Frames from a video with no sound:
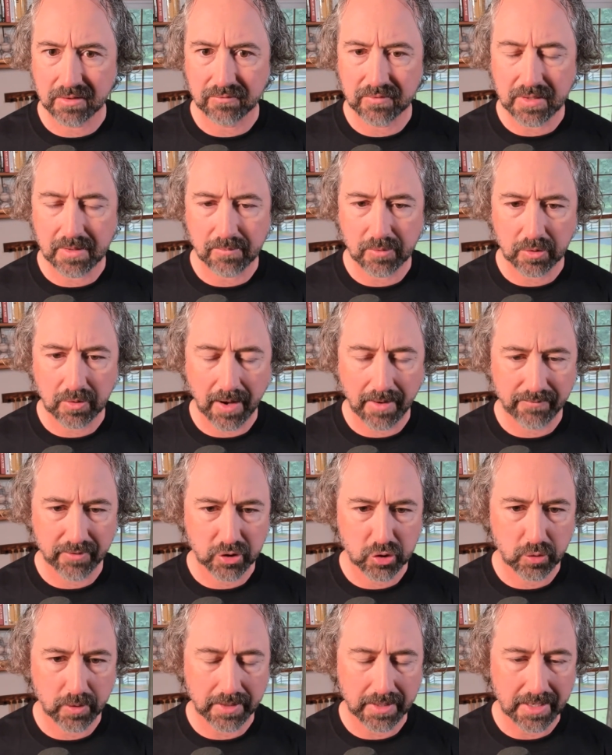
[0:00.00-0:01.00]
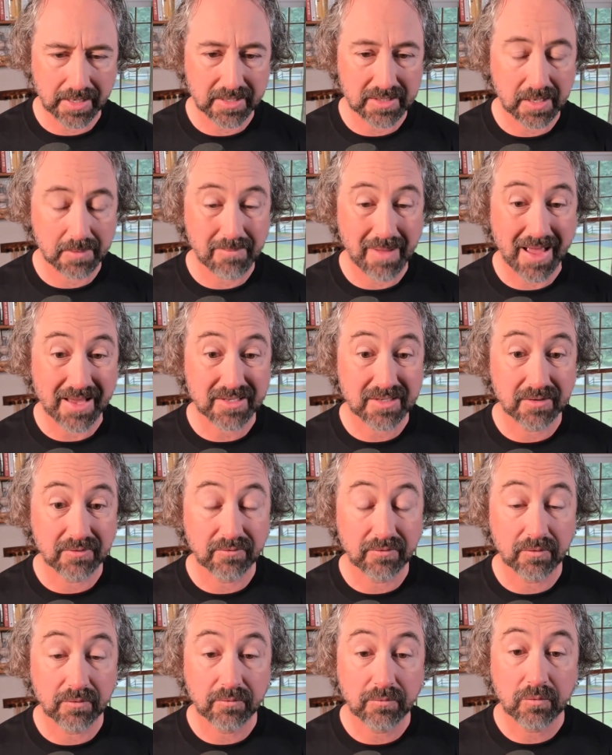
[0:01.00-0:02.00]
demographic trend. It is a massive
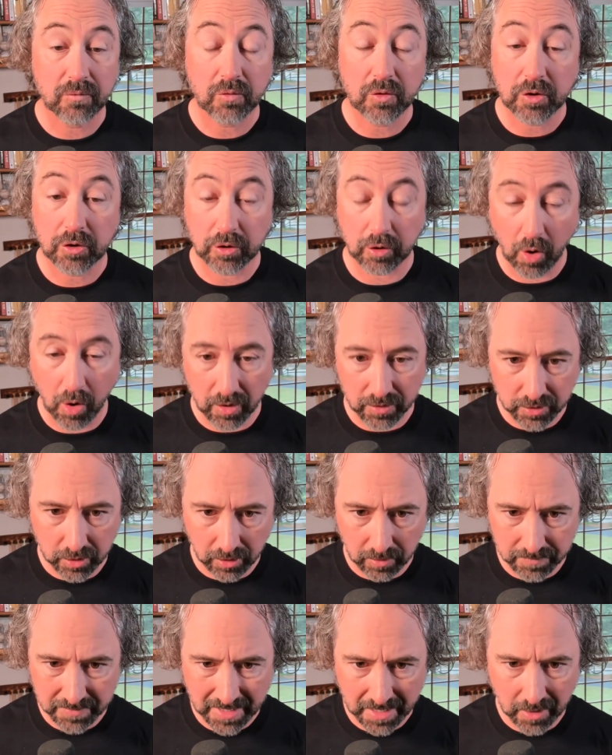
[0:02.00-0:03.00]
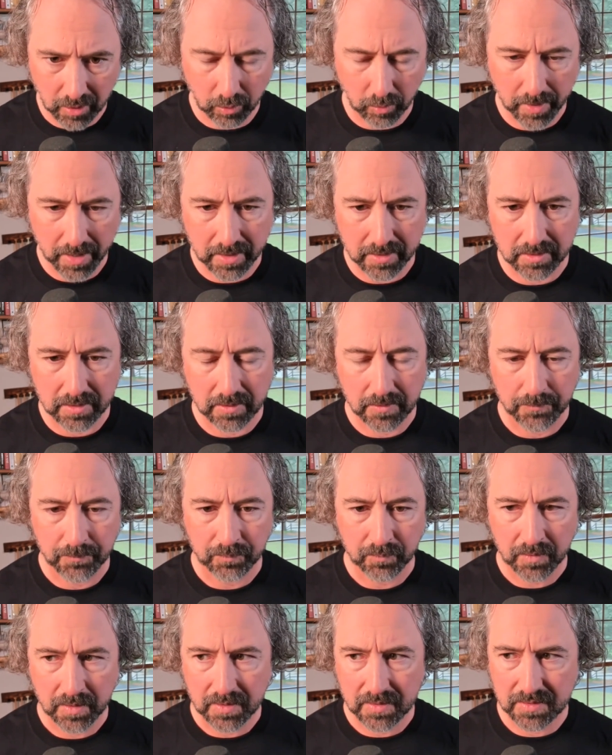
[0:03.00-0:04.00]
long term tailwind.
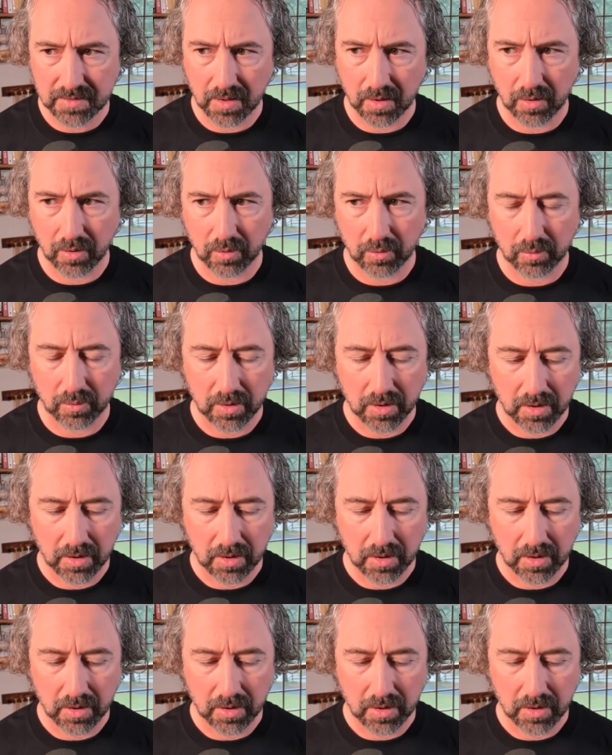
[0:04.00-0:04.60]
So